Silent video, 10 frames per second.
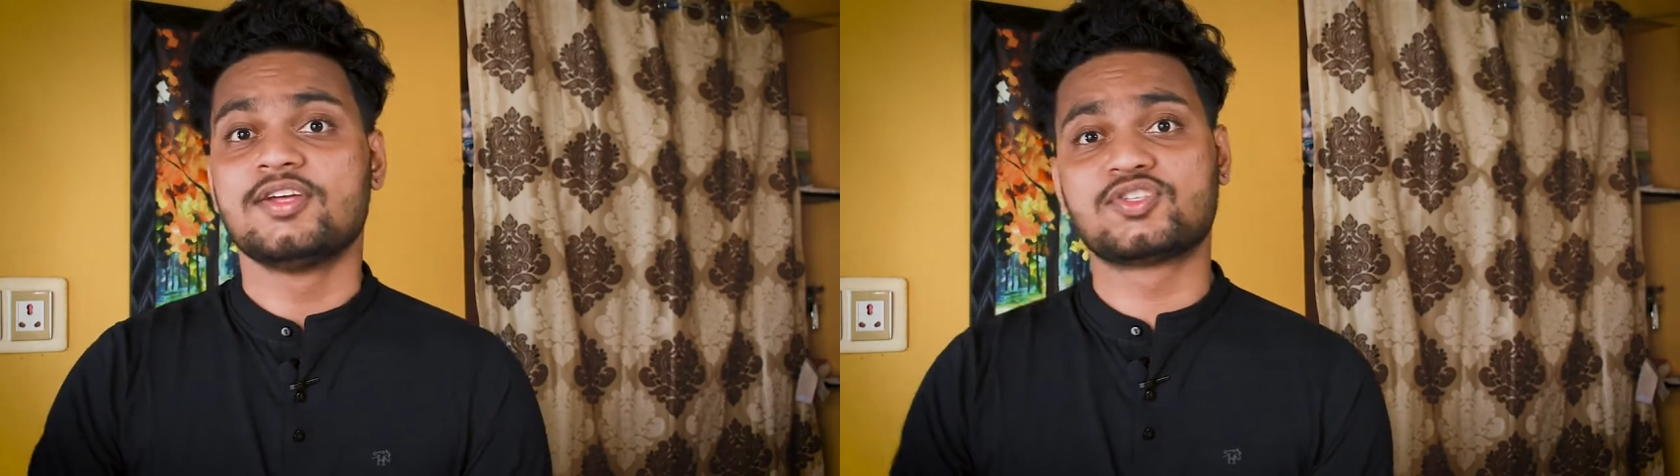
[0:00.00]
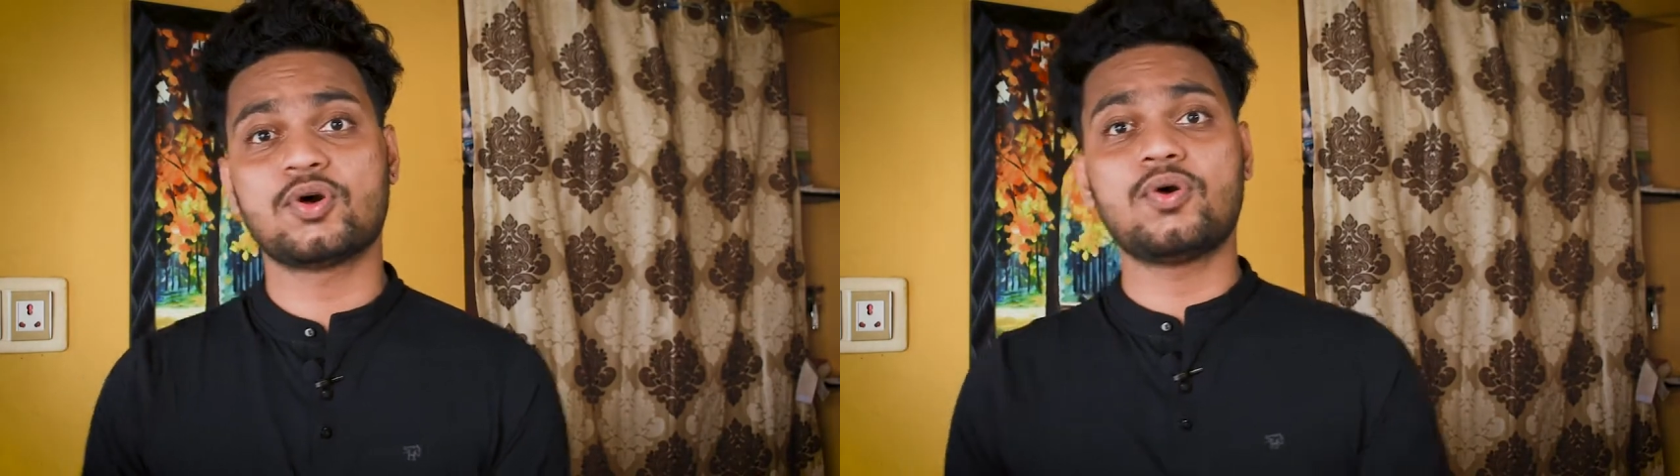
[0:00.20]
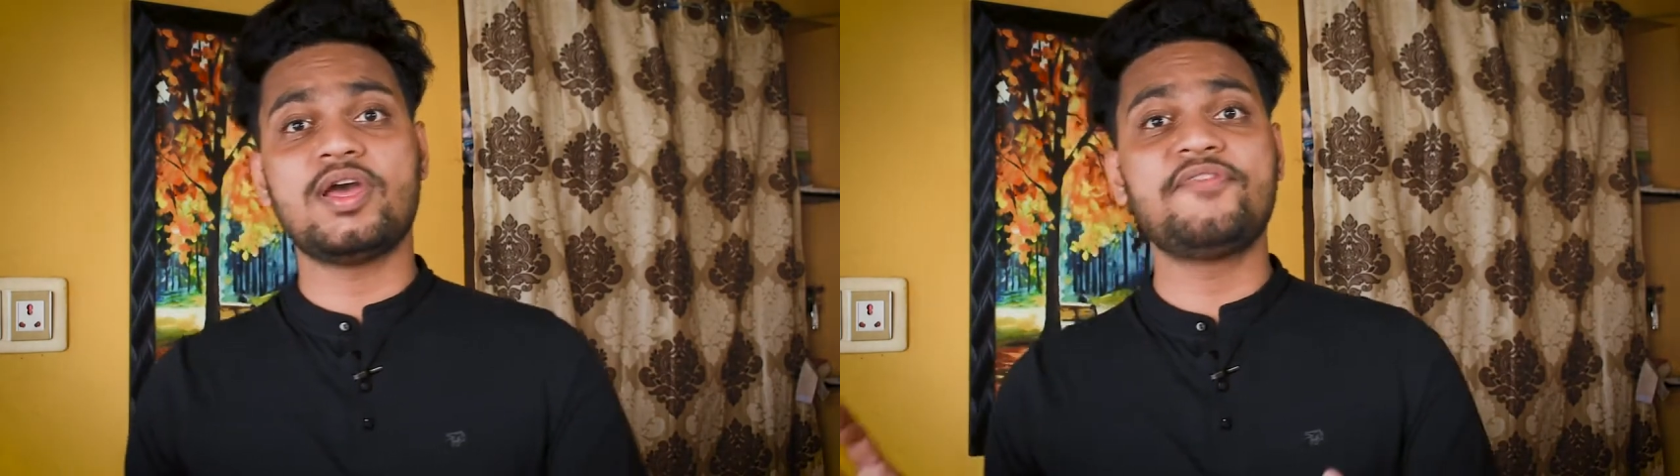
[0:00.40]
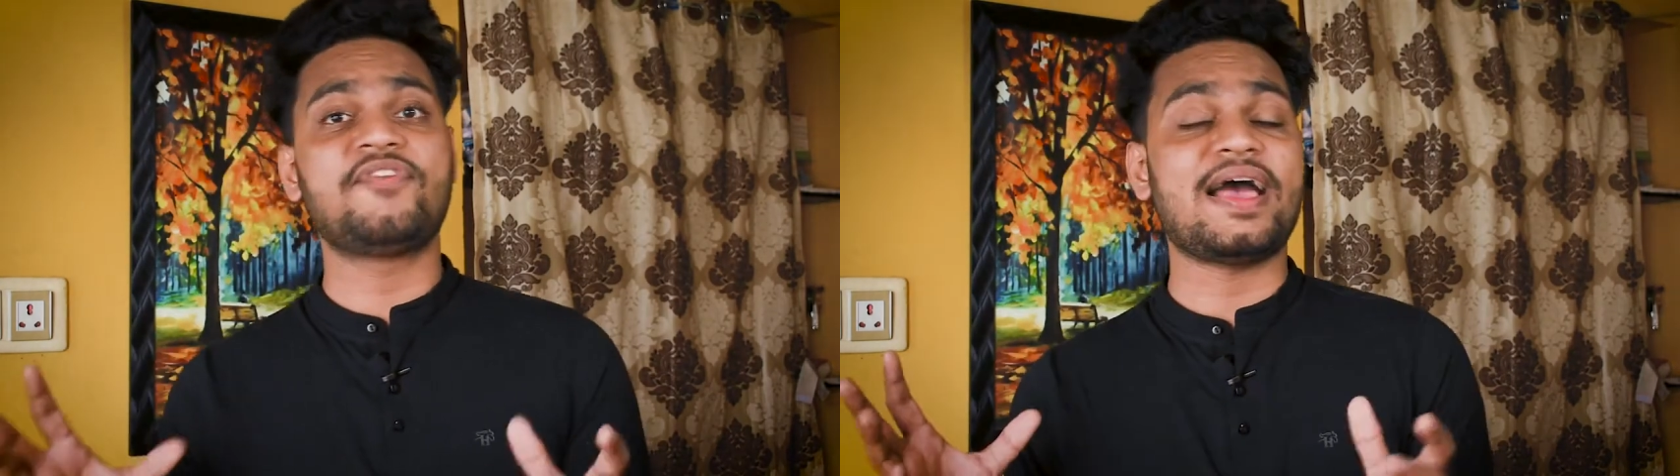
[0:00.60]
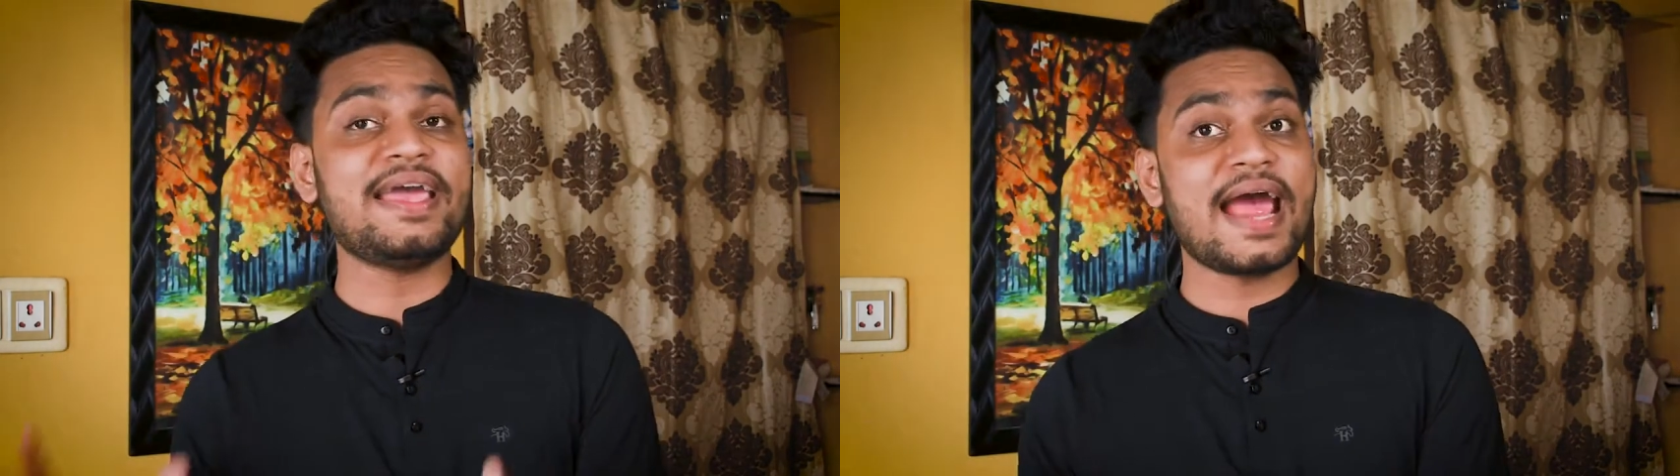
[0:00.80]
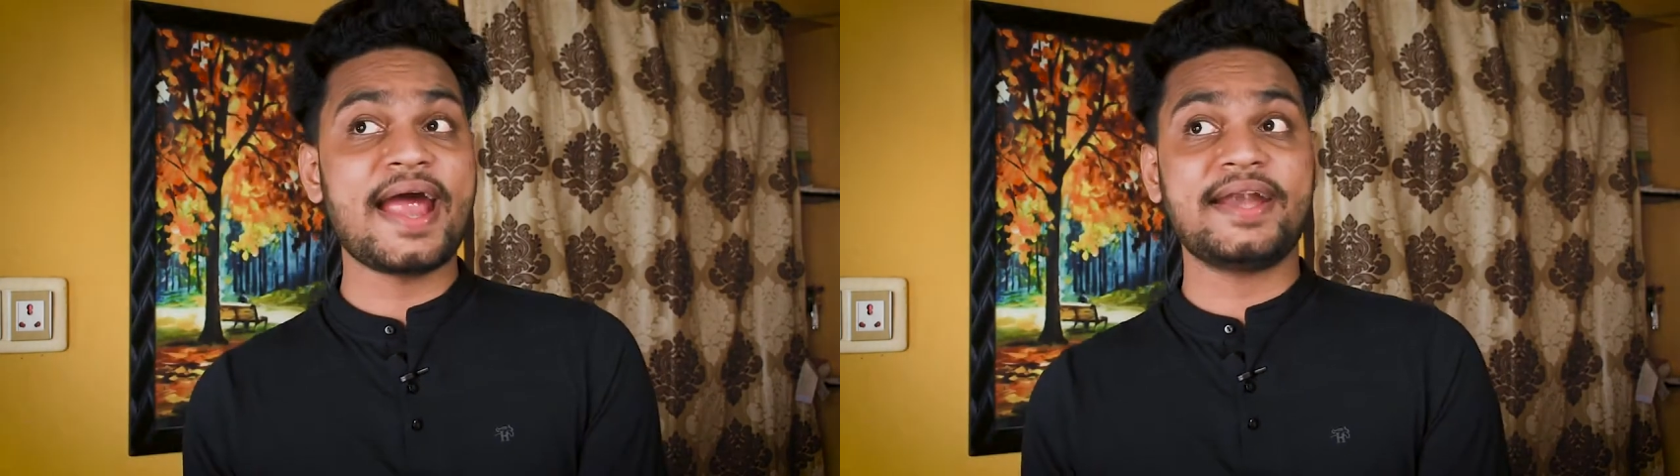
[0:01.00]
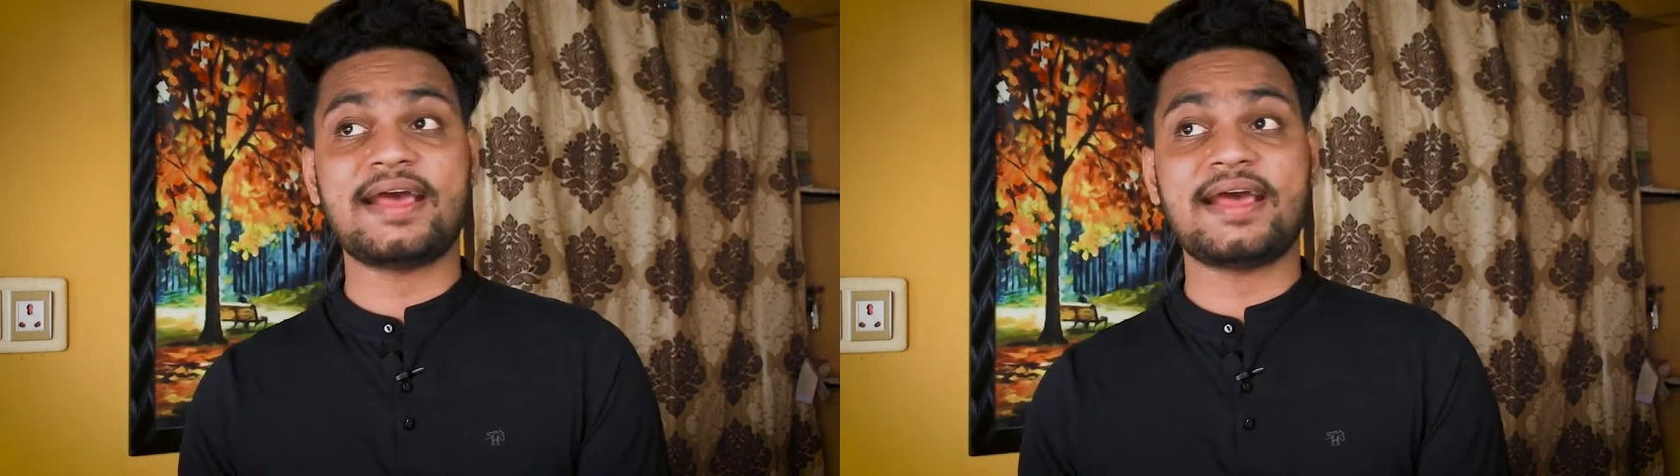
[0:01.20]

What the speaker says: so if I add